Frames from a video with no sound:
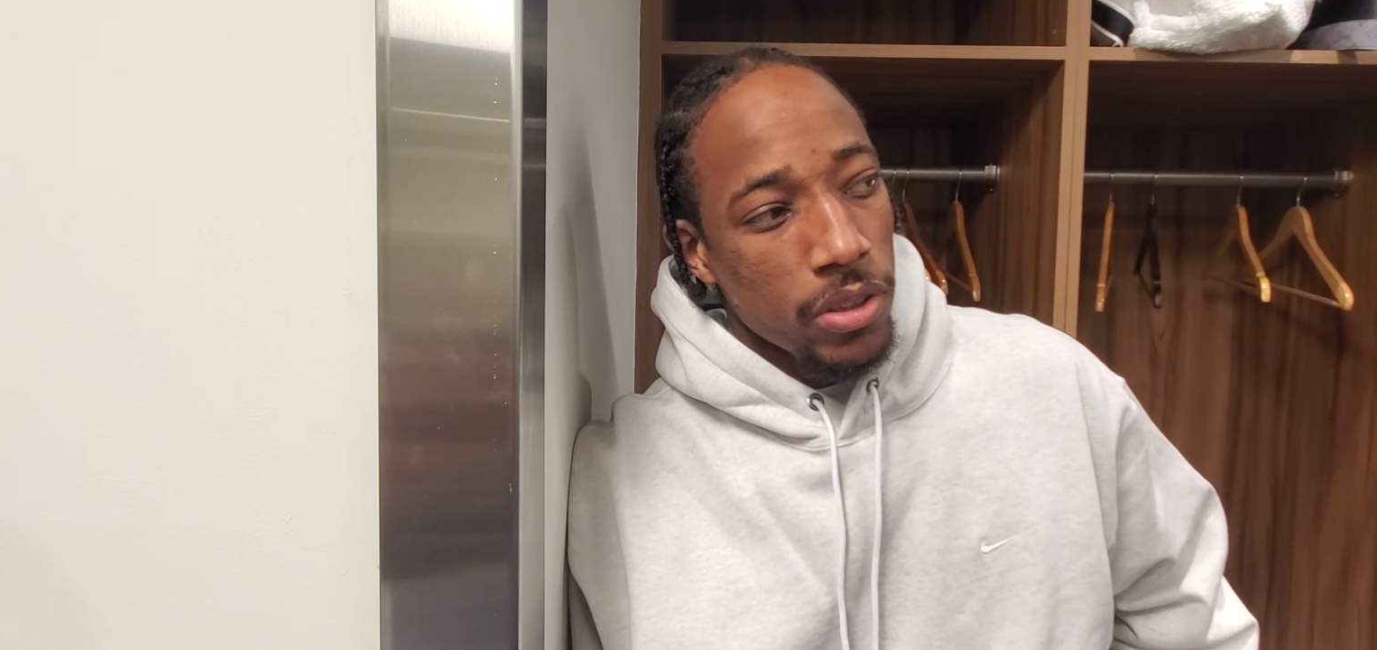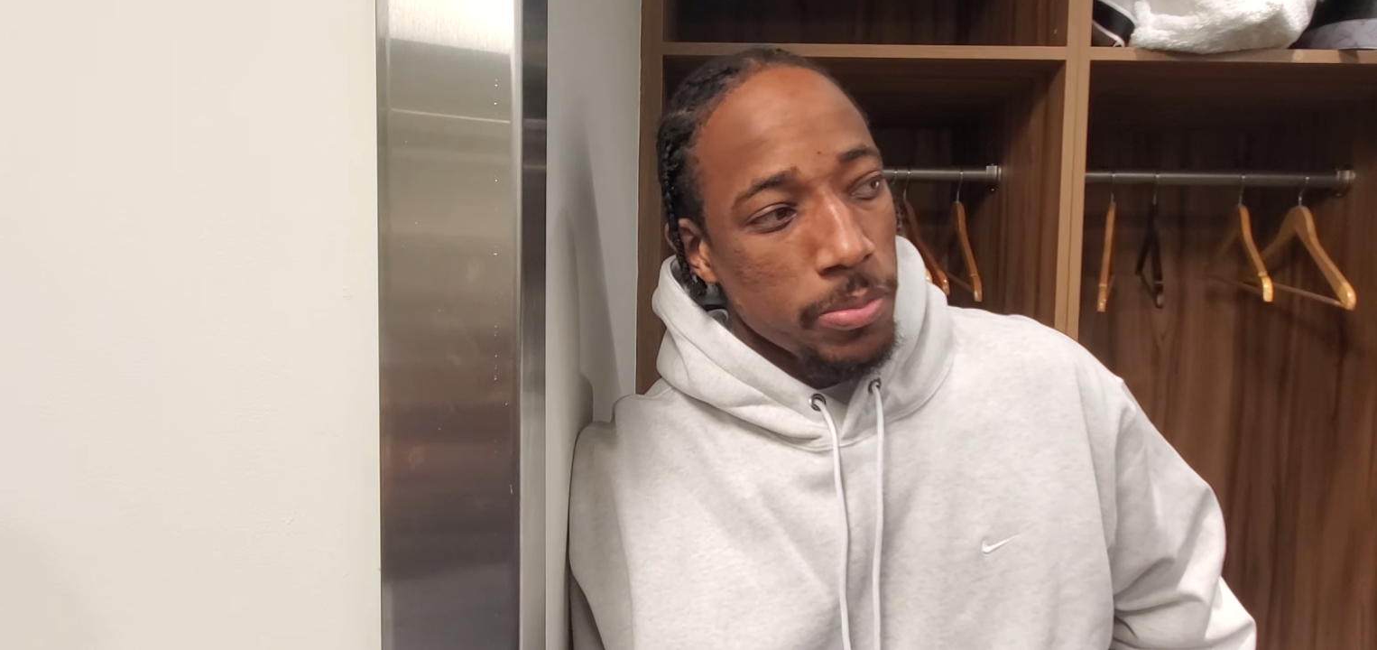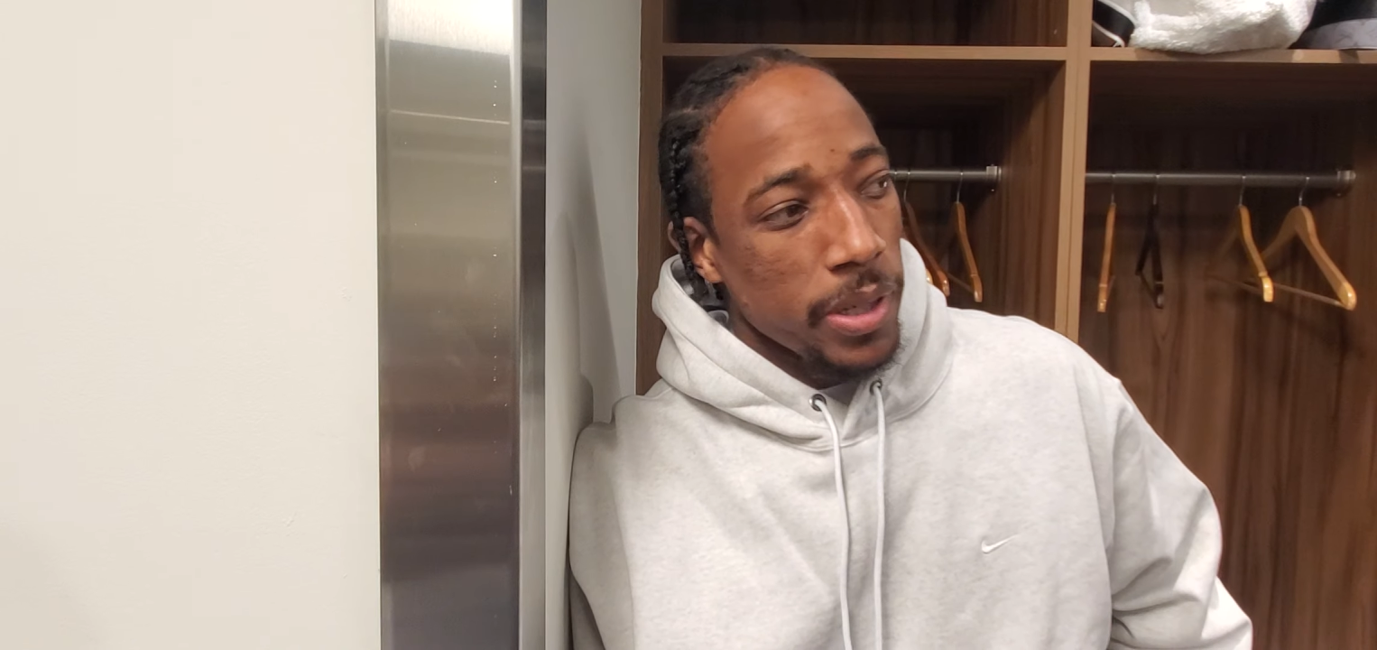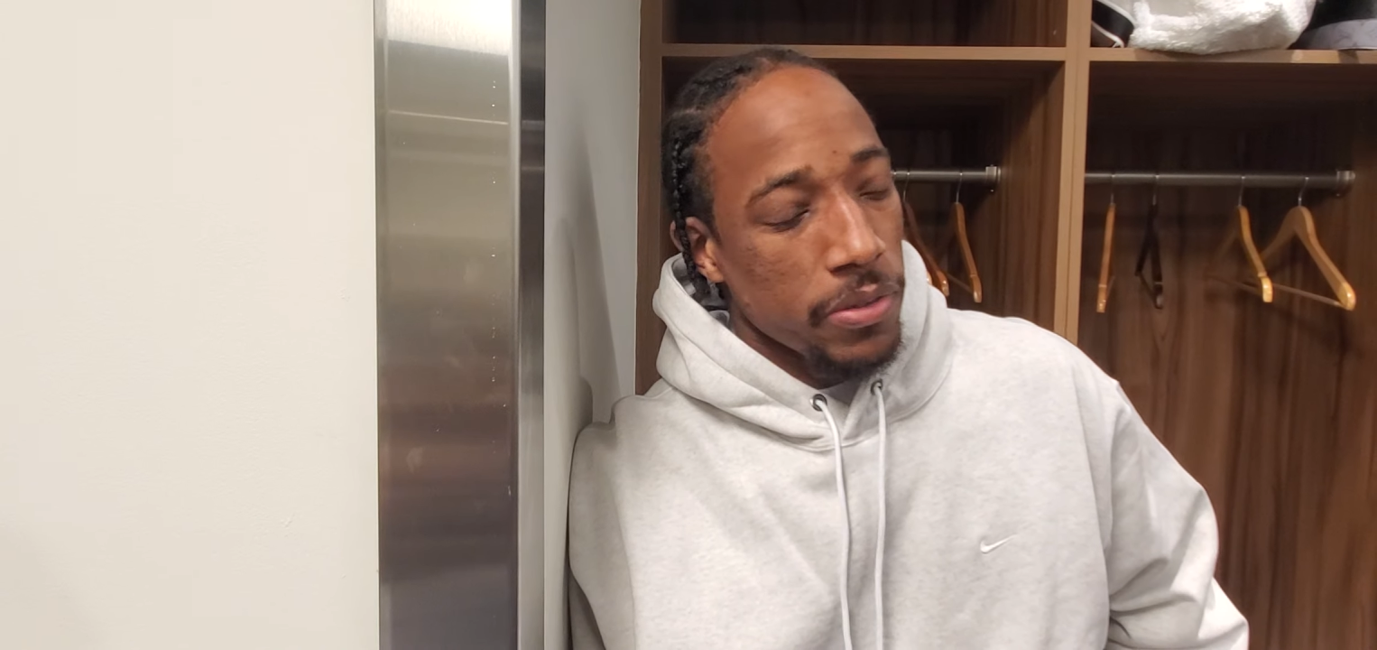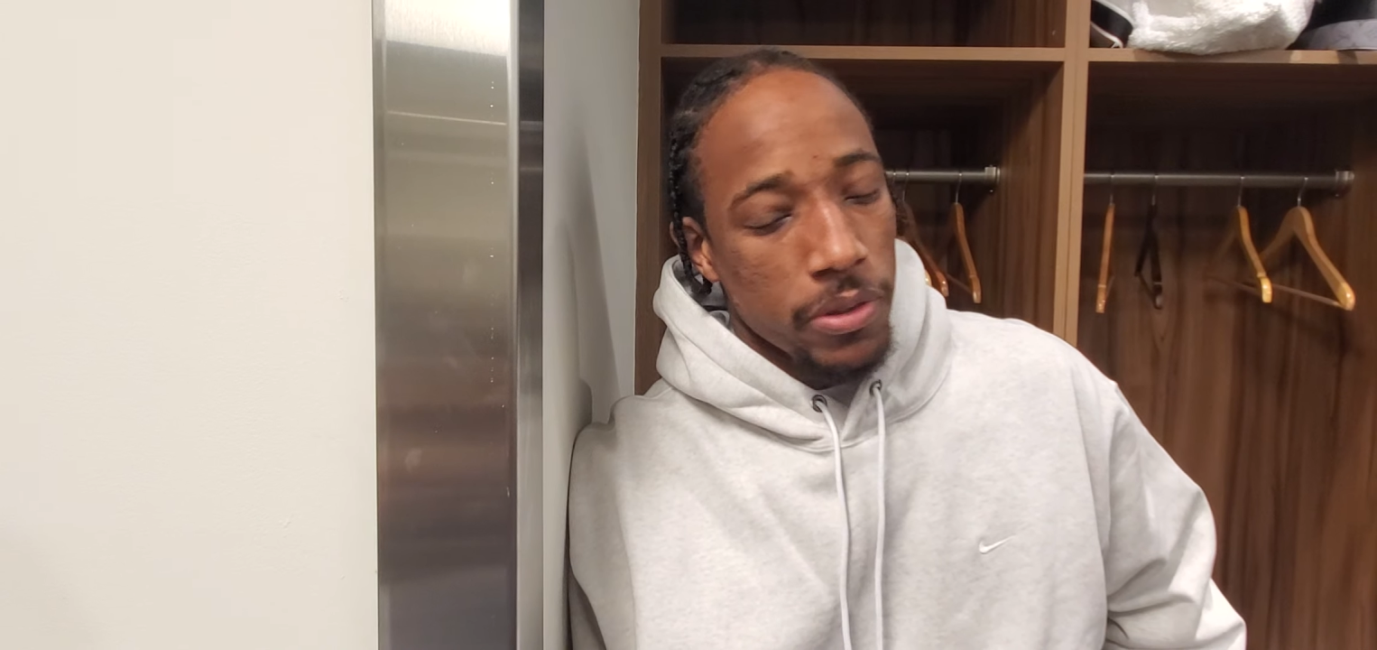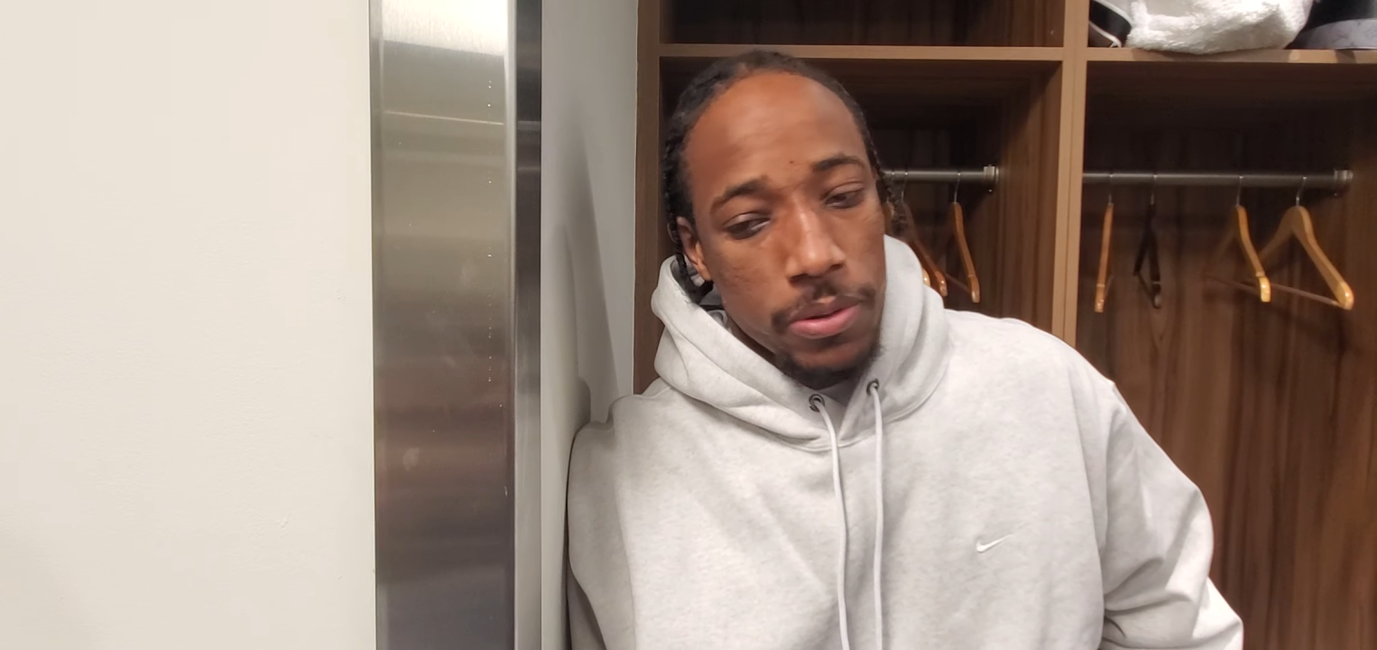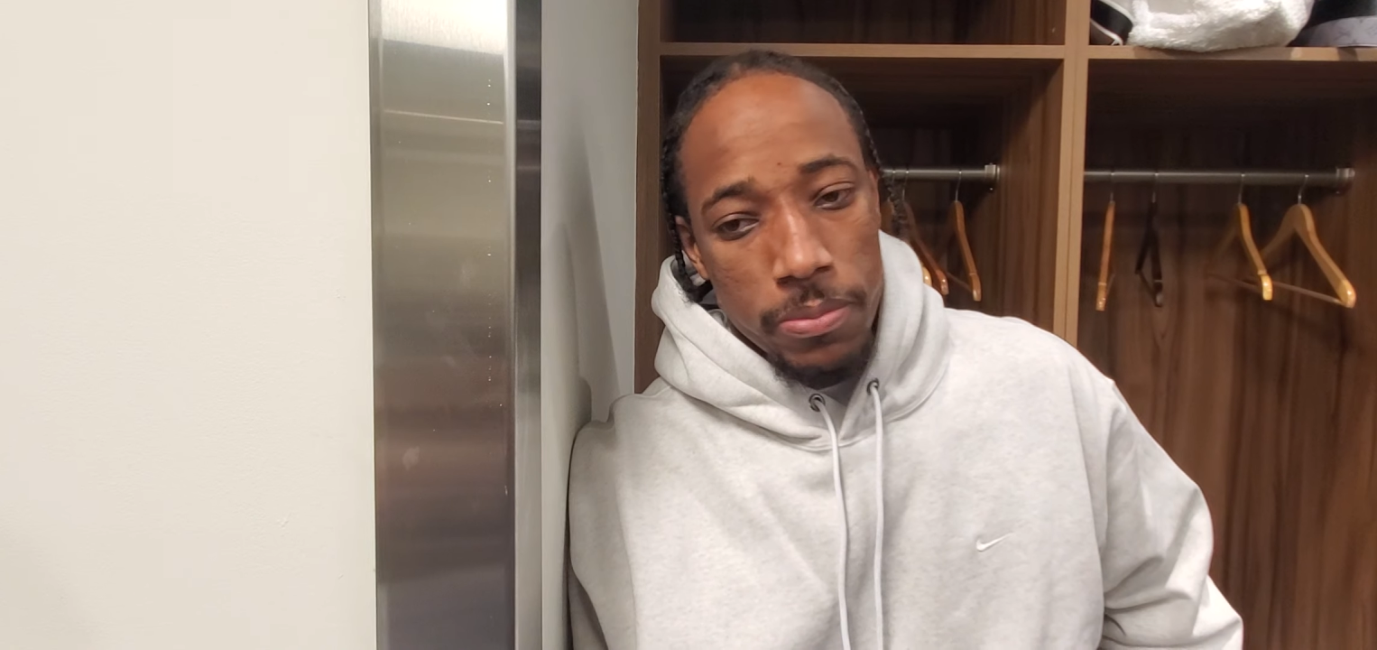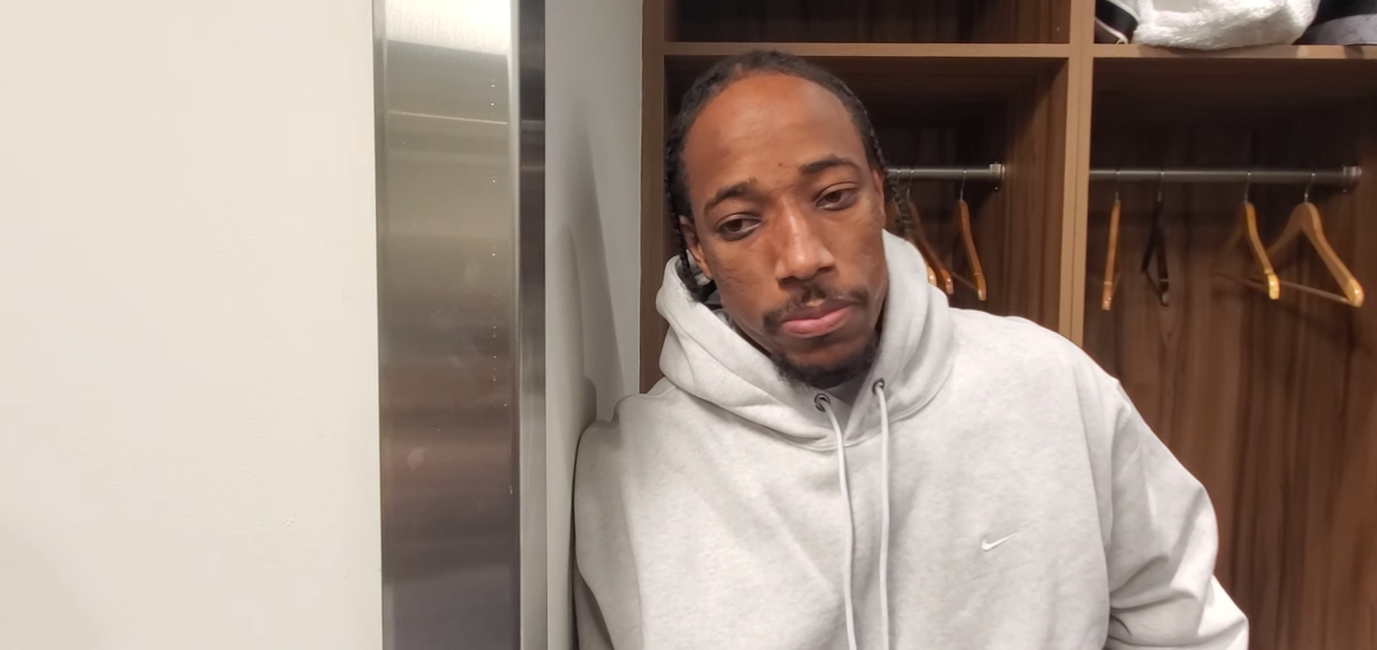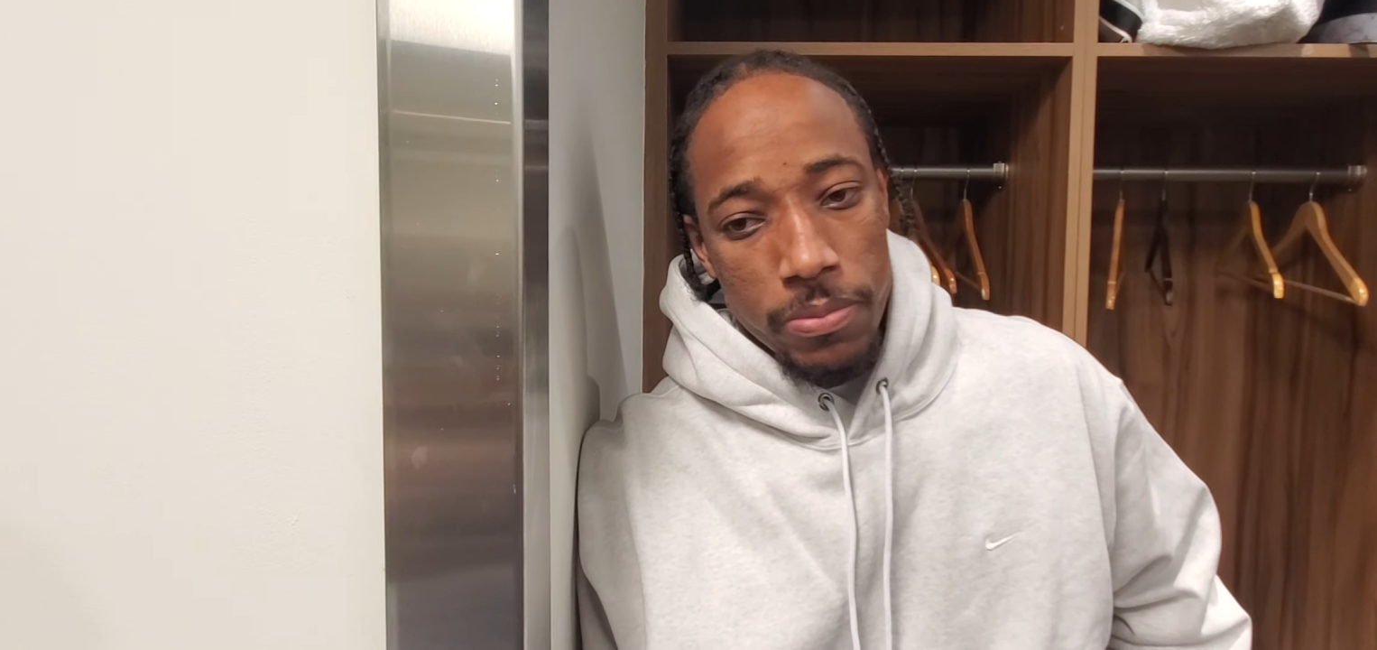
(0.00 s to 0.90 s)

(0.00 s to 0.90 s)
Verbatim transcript: know, big for him.